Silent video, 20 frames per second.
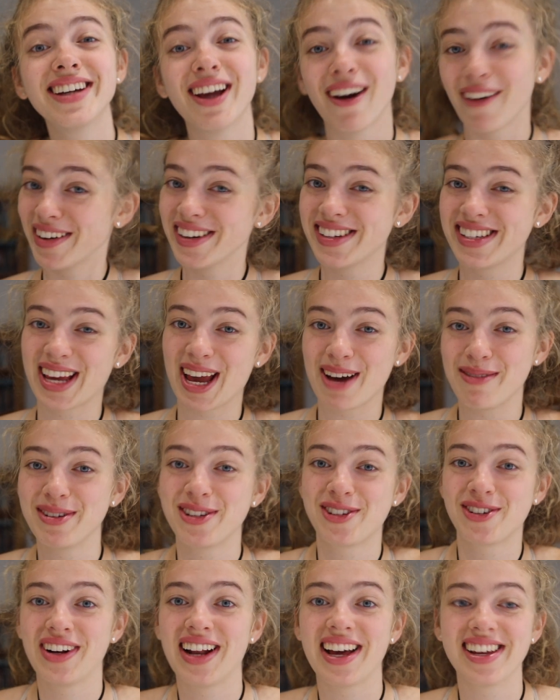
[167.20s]
going to
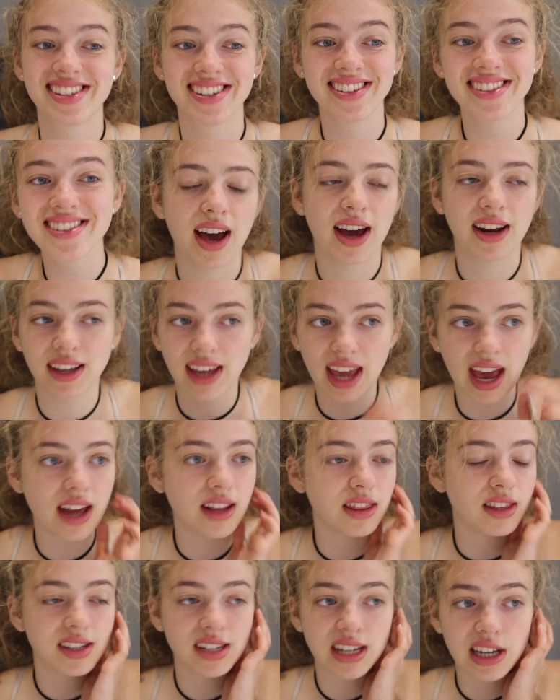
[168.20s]
chemistry lessons. And again,
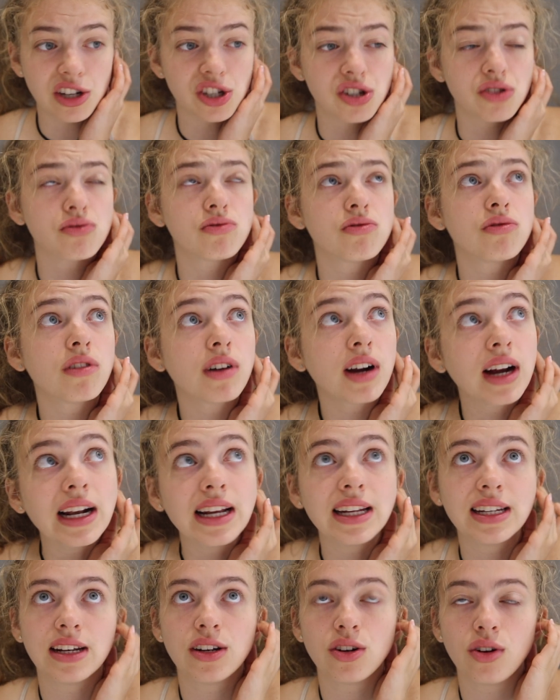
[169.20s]
the teacher really
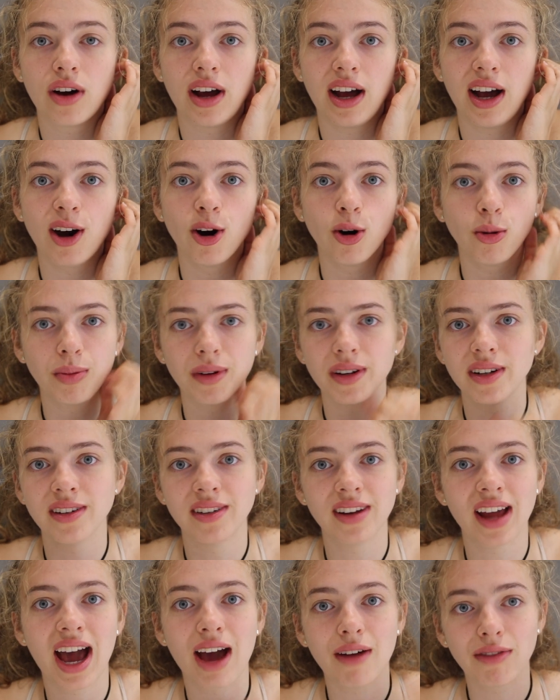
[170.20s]
did not help,
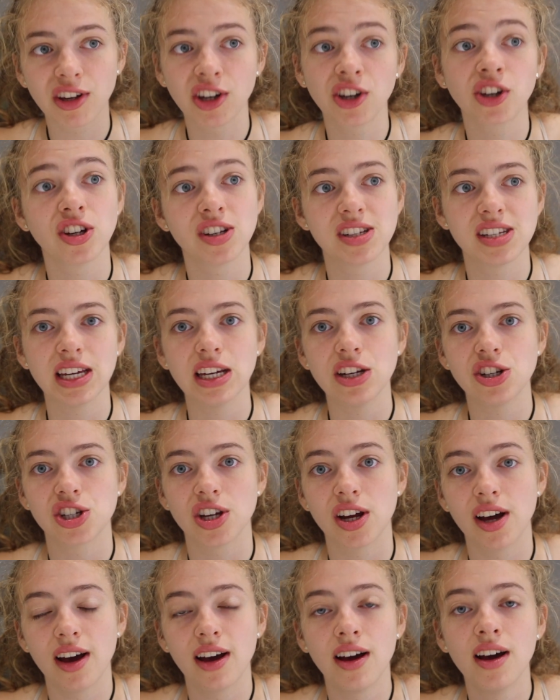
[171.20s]
and having a good
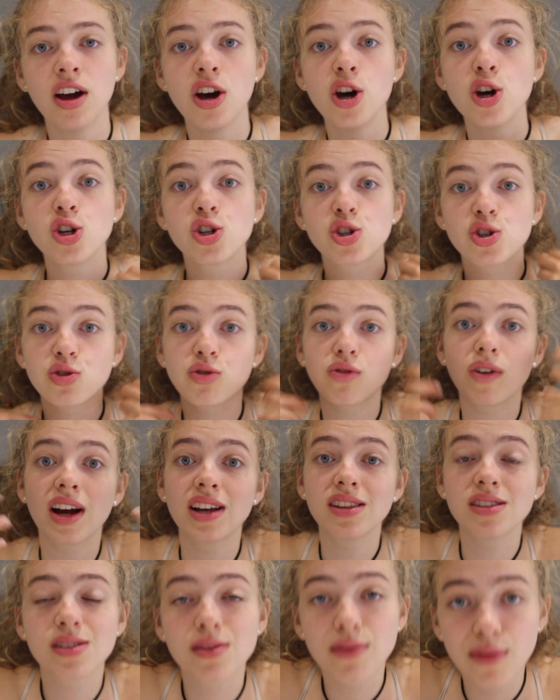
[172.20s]
teacher
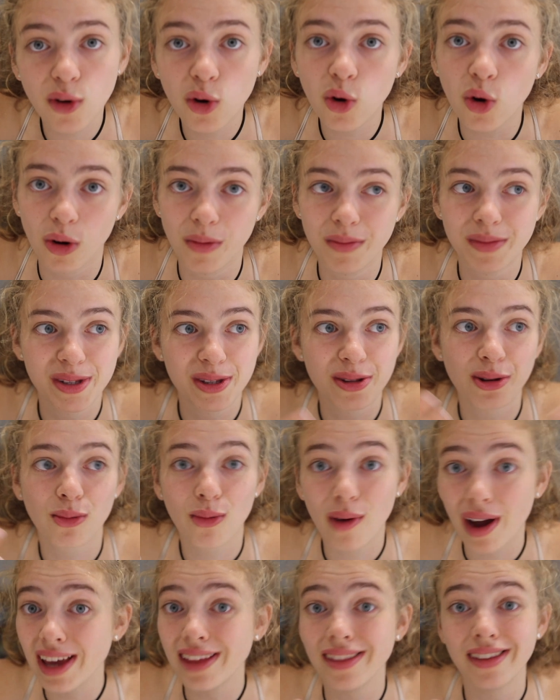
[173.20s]
transforms the
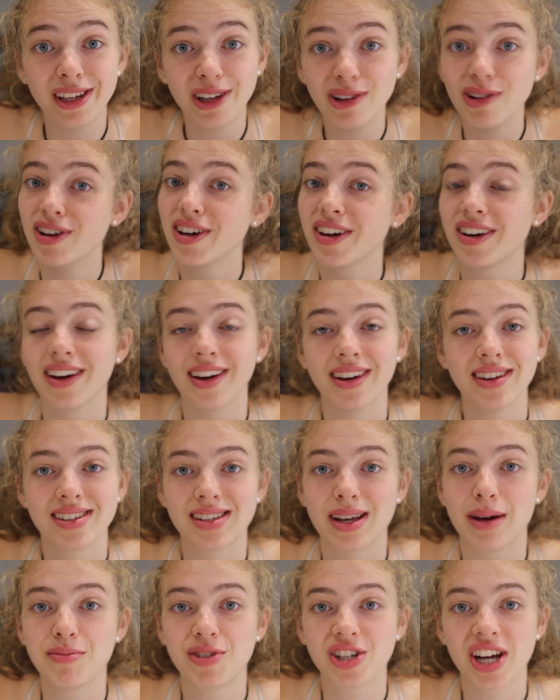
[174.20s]
way that you look at a
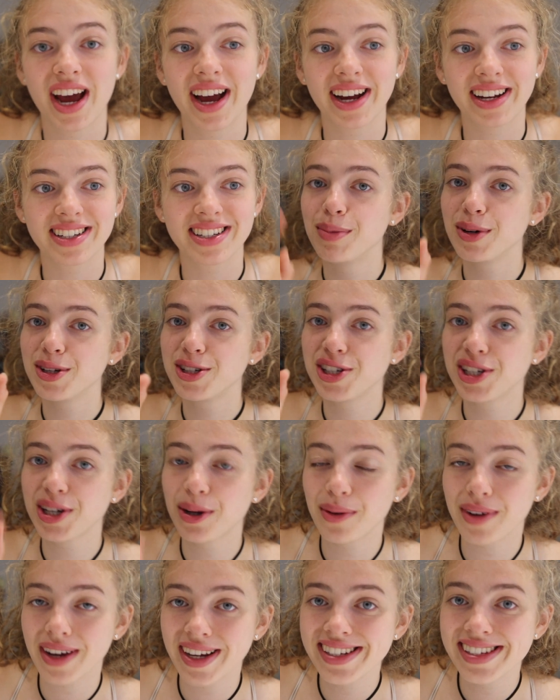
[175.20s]
subject. But you know
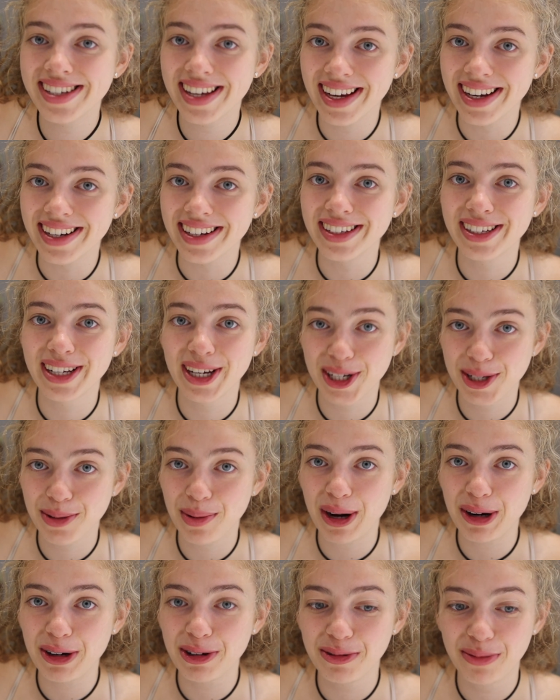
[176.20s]
what I did in year
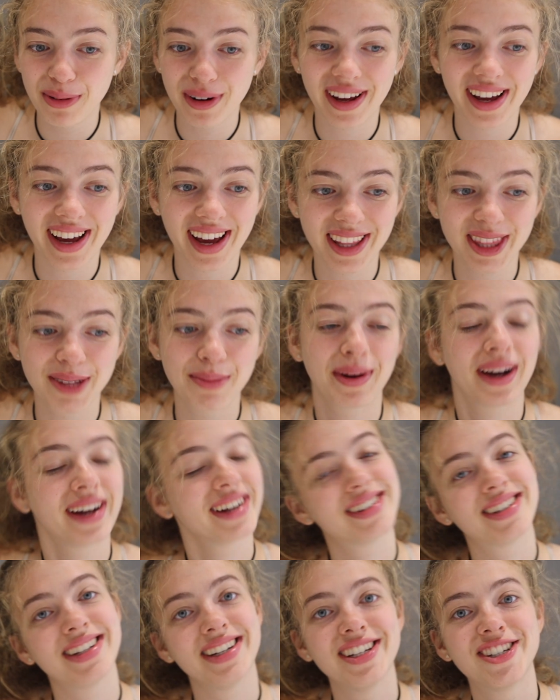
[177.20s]
12 when I had the bad
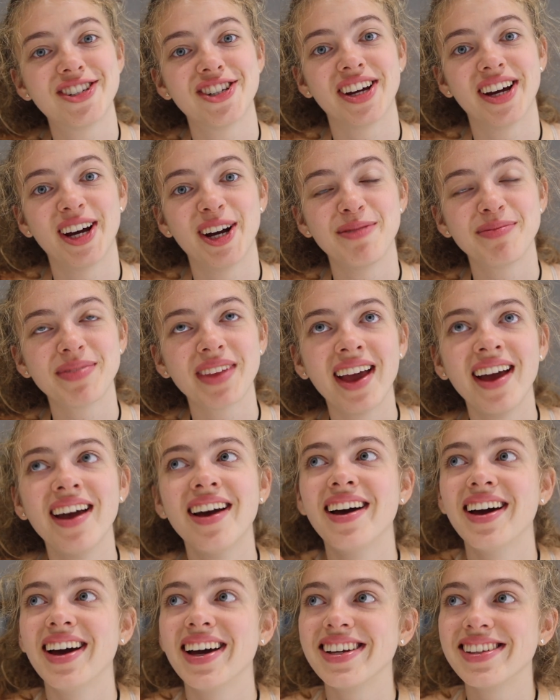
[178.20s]
teacher?
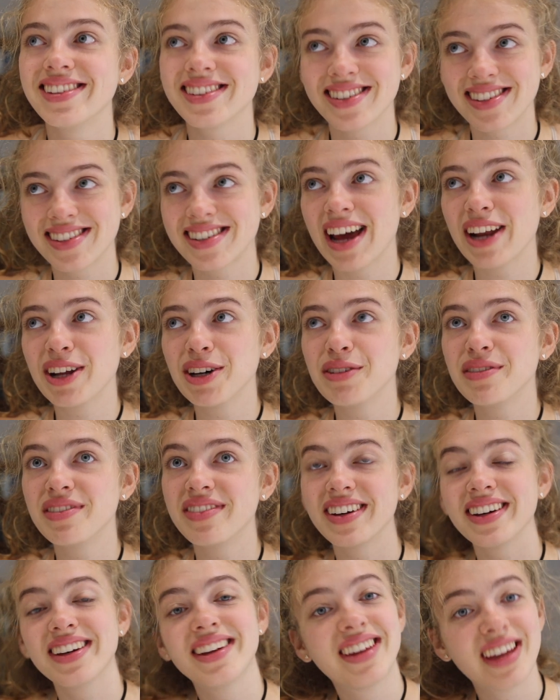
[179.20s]
Instead
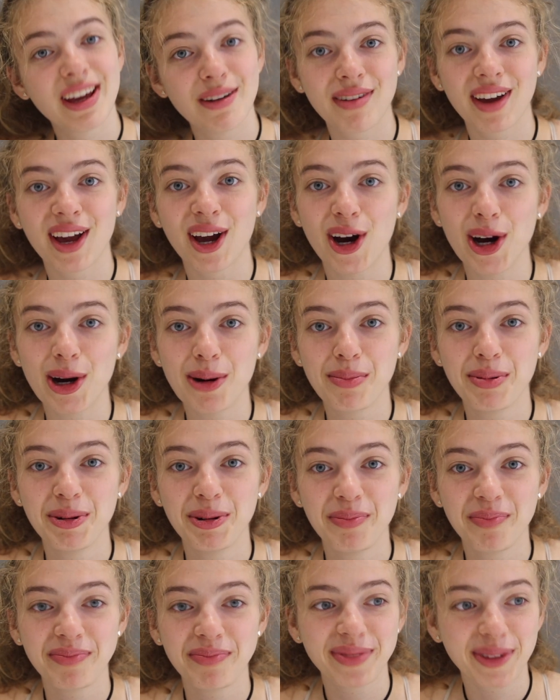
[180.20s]
of giving up,
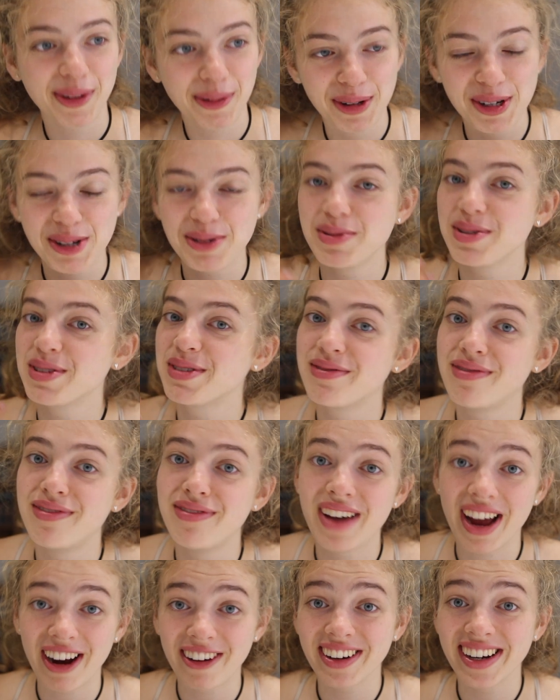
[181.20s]
which was
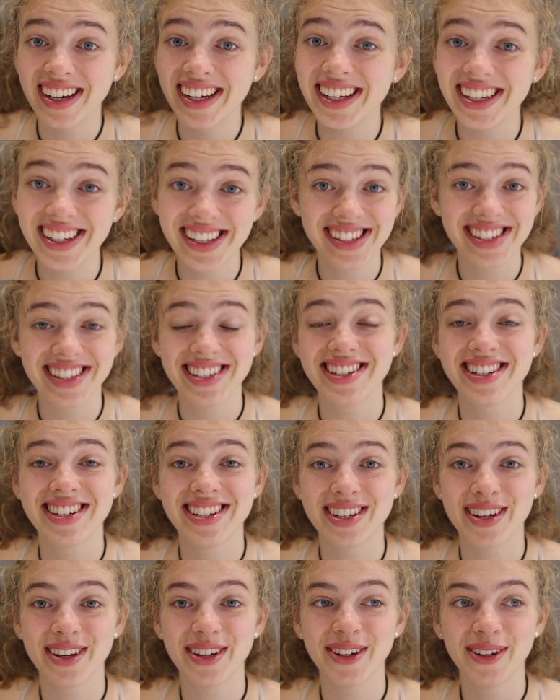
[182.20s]
very easy to
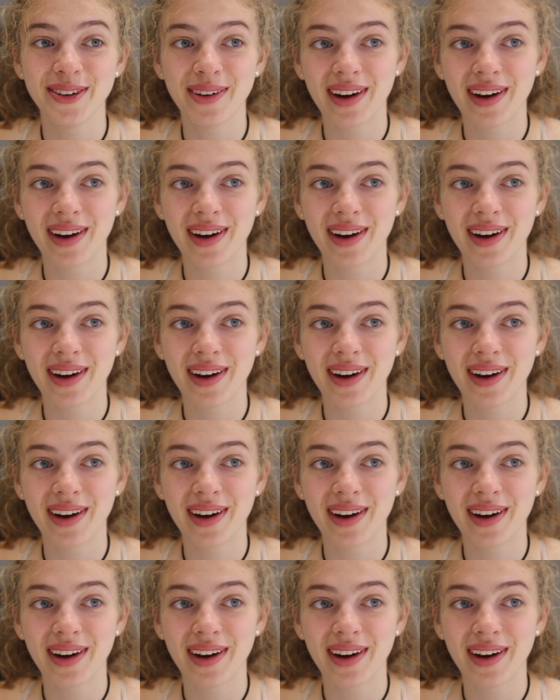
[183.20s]
do,